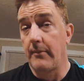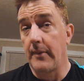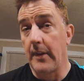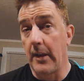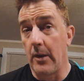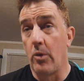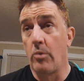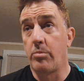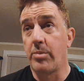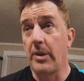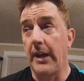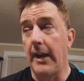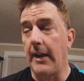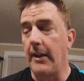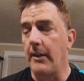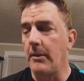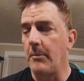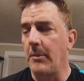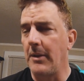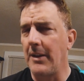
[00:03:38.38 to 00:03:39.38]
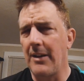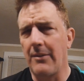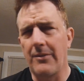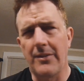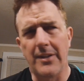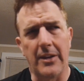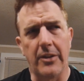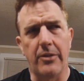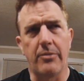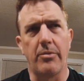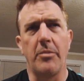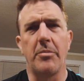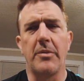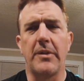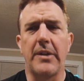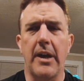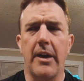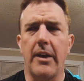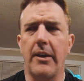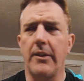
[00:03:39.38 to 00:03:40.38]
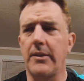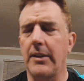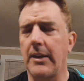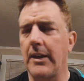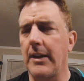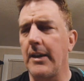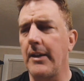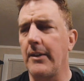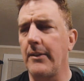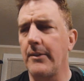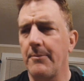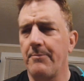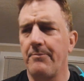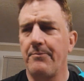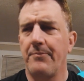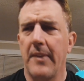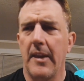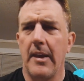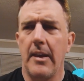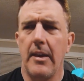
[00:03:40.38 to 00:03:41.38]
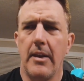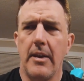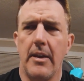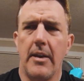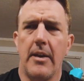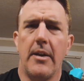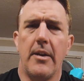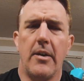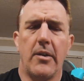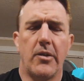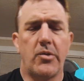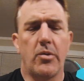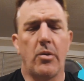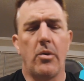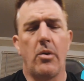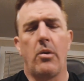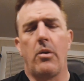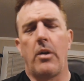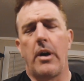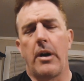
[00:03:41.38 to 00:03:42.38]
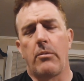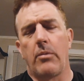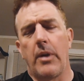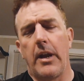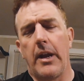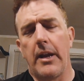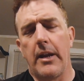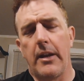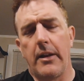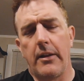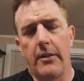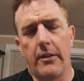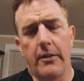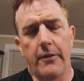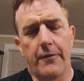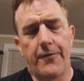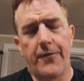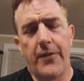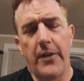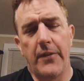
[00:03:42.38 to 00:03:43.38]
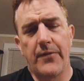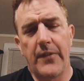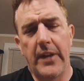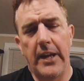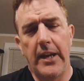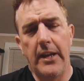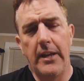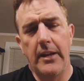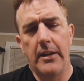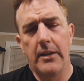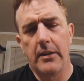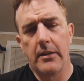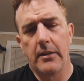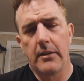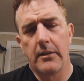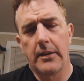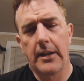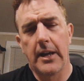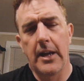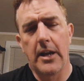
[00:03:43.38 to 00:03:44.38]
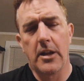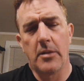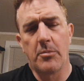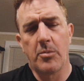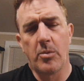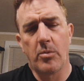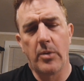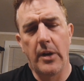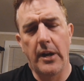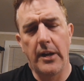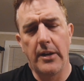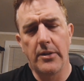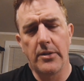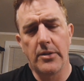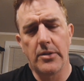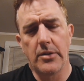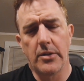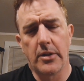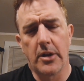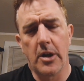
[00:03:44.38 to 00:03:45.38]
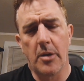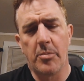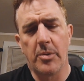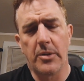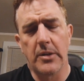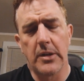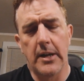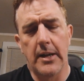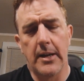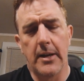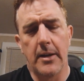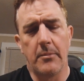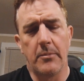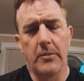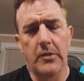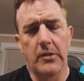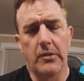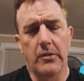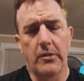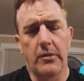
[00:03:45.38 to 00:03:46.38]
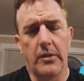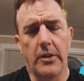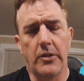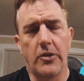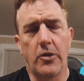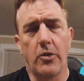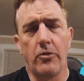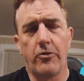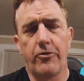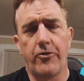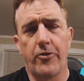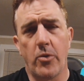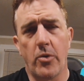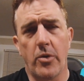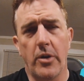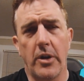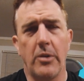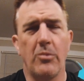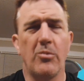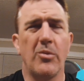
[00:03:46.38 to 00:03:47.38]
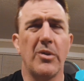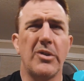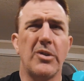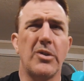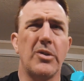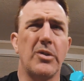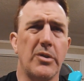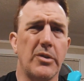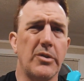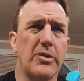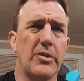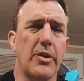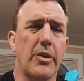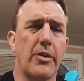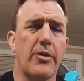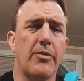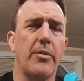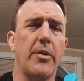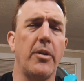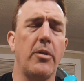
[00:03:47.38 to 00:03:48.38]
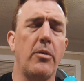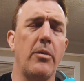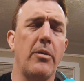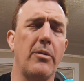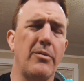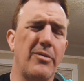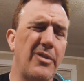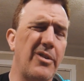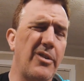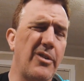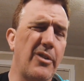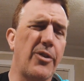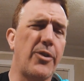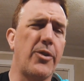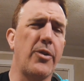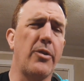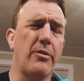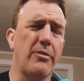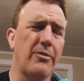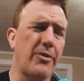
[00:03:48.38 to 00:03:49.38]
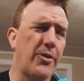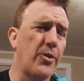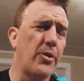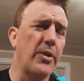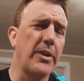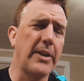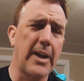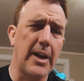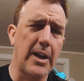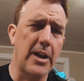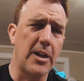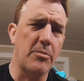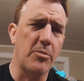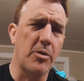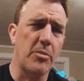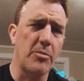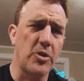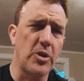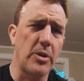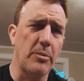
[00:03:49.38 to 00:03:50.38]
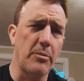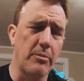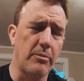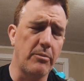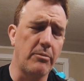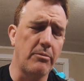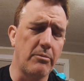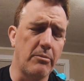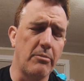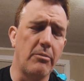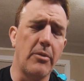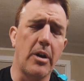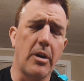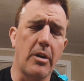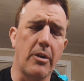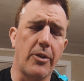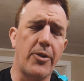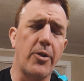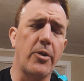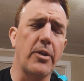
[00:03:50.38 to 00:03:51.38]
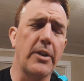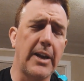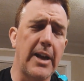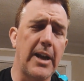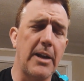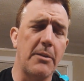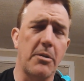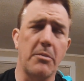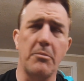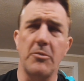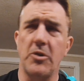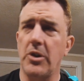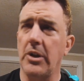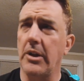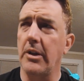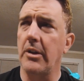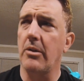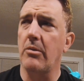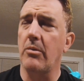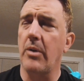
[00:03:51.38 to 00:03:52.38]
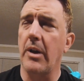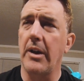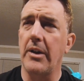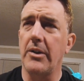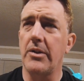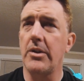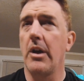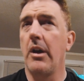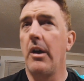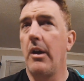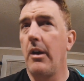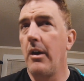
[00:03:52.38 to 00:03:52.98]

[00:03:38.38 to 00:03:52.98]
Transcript: The whole brigade. I mean, that was like 3 battalions of guys. So I ran the 50 caliber range a couple times, the 240, which is the 30 caliber machine 30 caliber machine gun range.